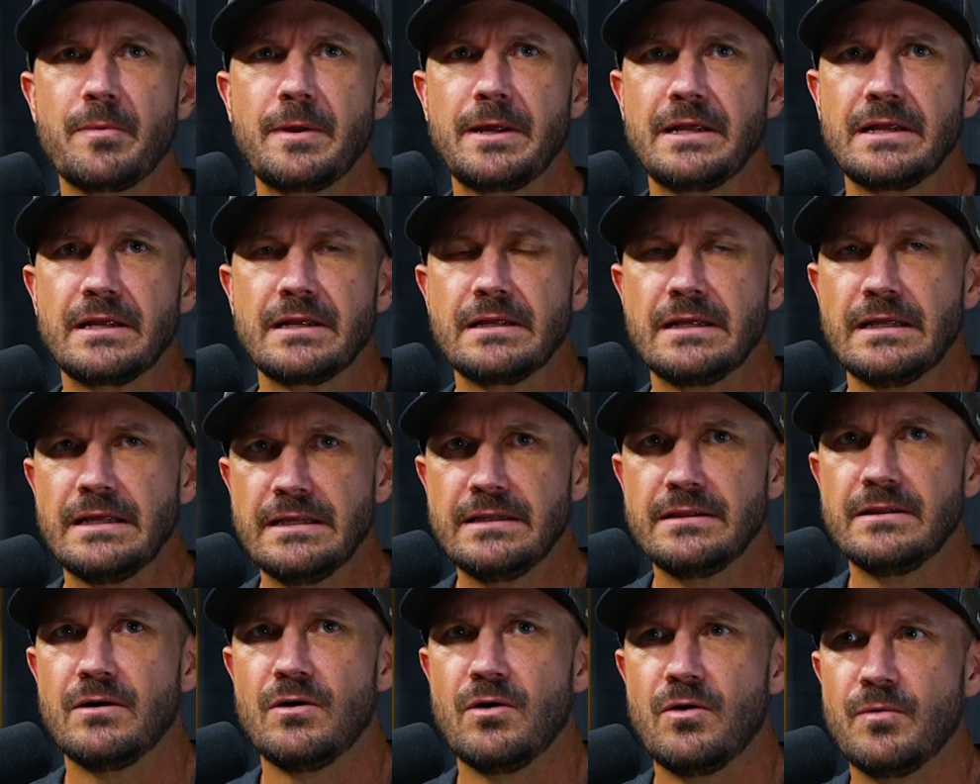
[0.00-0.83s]
being
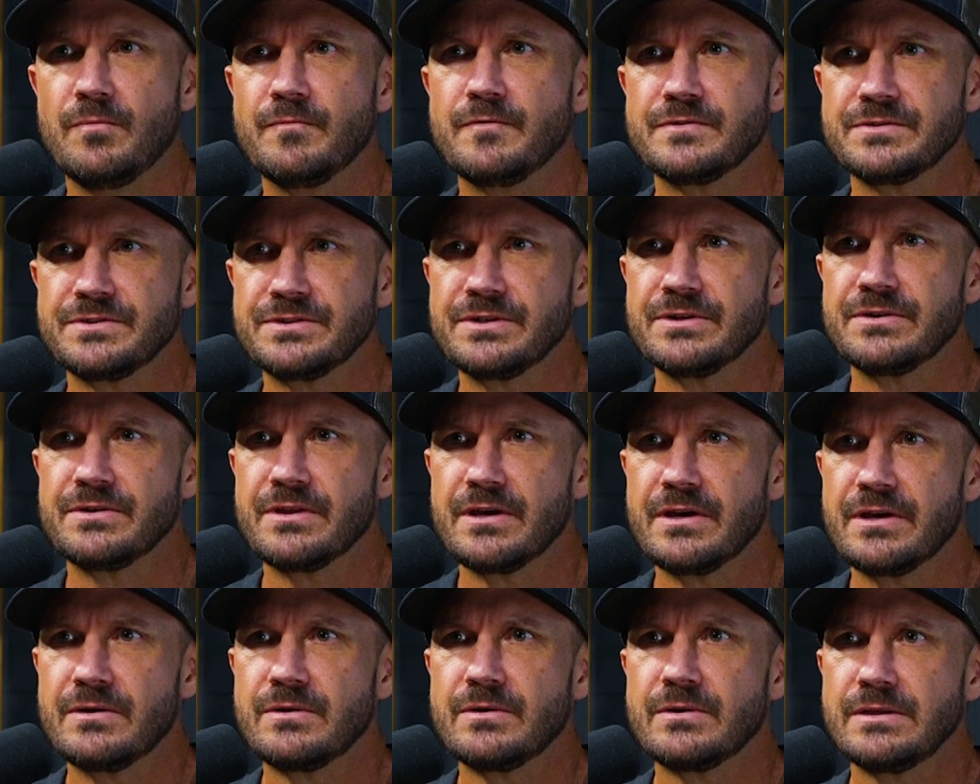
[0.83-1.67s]
in the home for sure,
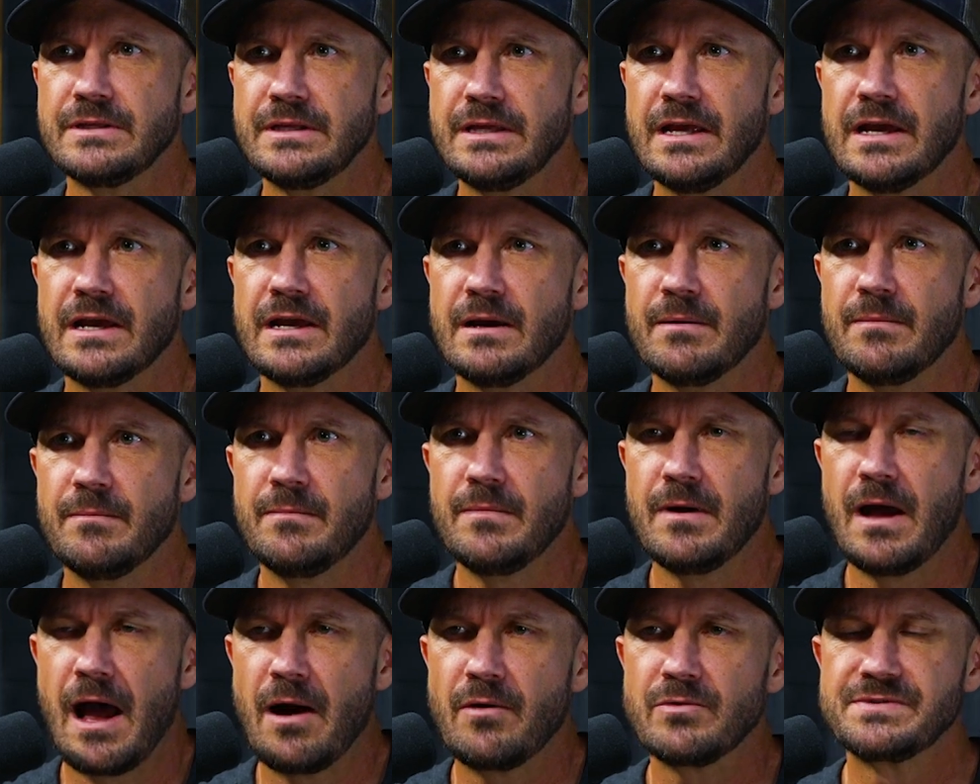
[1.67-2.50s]
though. Yeah,
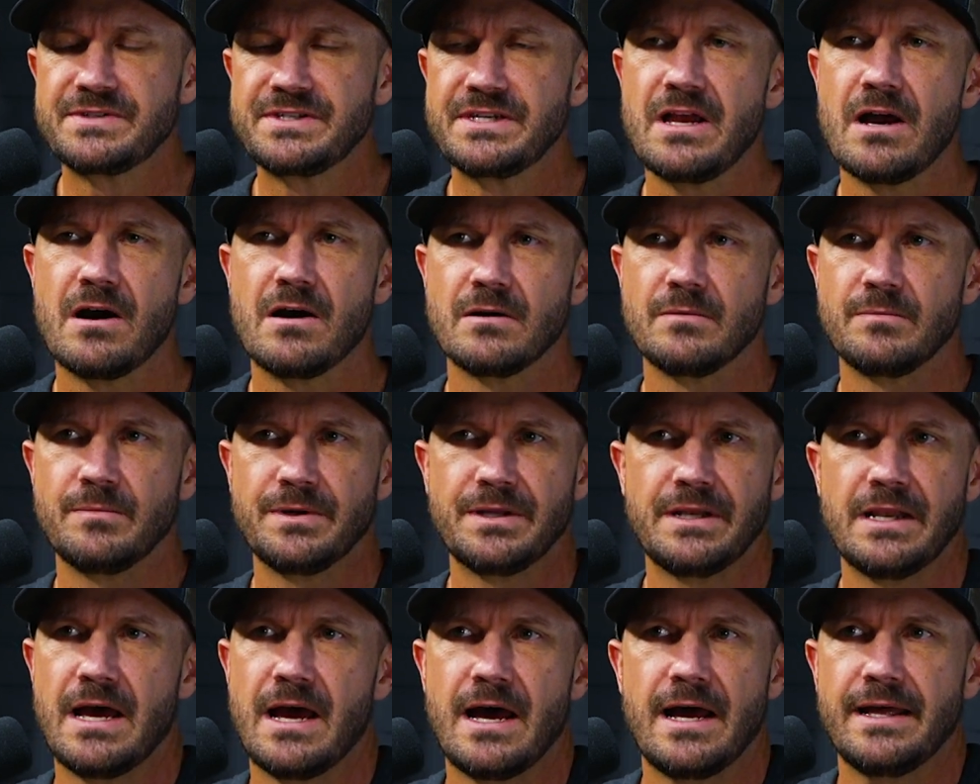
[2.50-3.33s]
I was young,
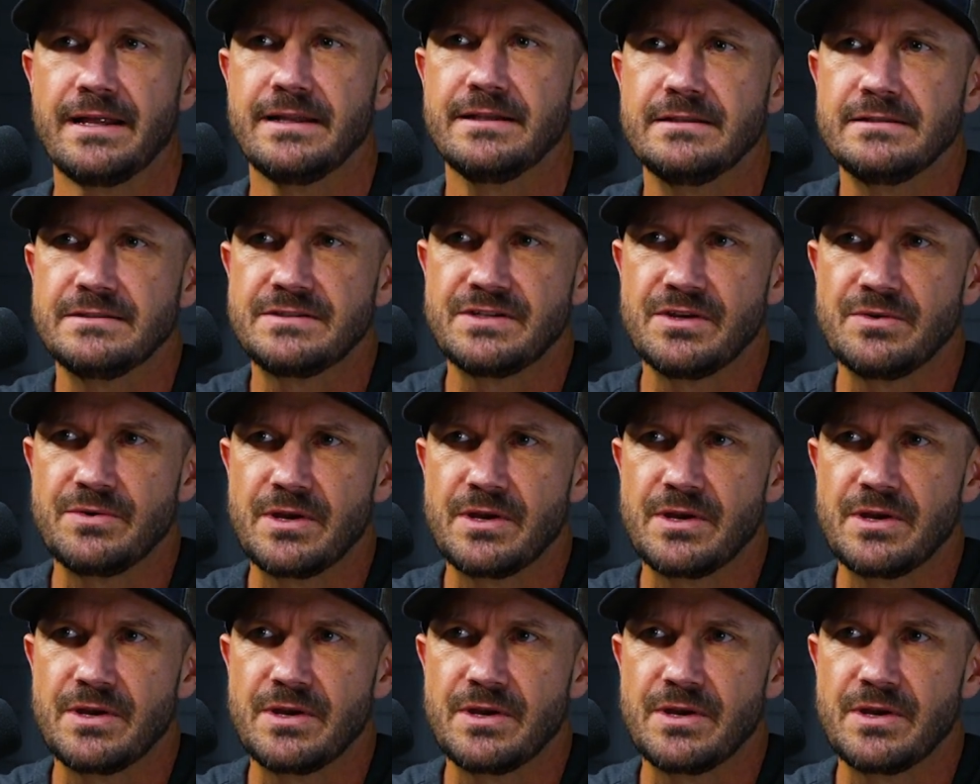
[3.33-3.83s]
but not so